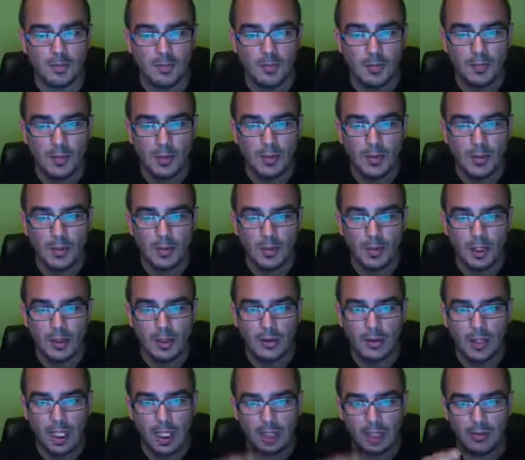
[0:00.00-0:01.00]
you want
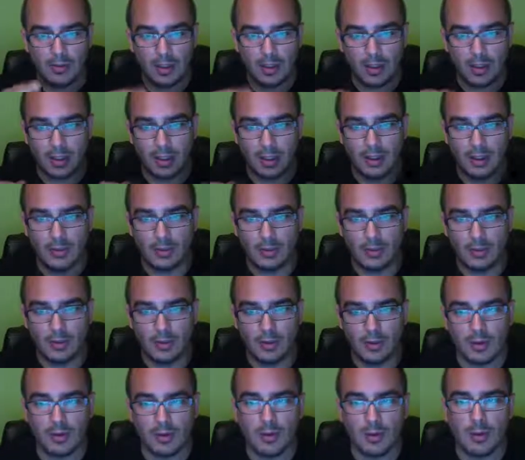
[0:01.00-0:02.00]
to have that in some
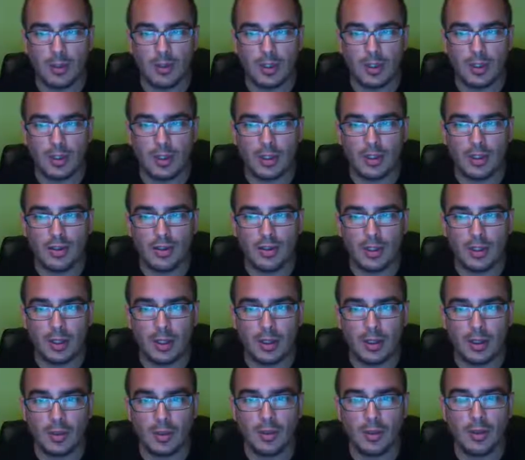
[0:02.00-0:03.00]
sort of order so
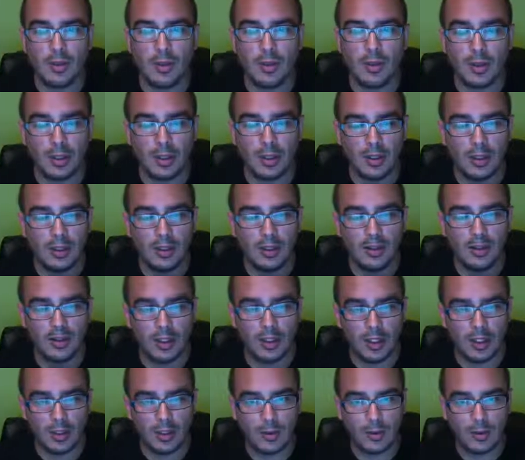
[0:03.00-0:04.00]
that Google can
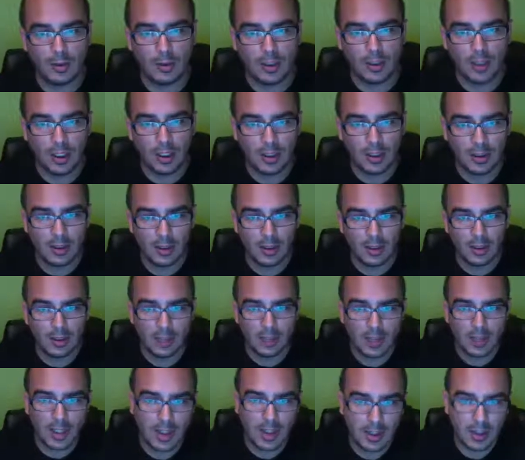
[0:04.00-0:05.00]
understand your content and
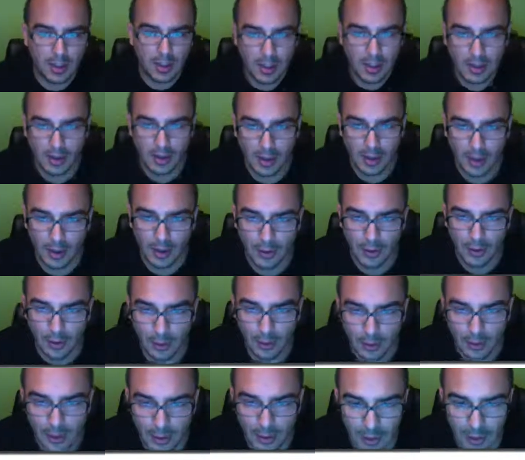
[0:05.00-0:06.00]
break it down
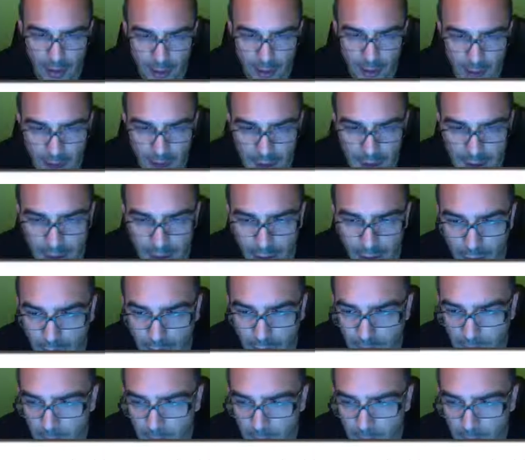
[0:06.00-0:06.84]
into different sections.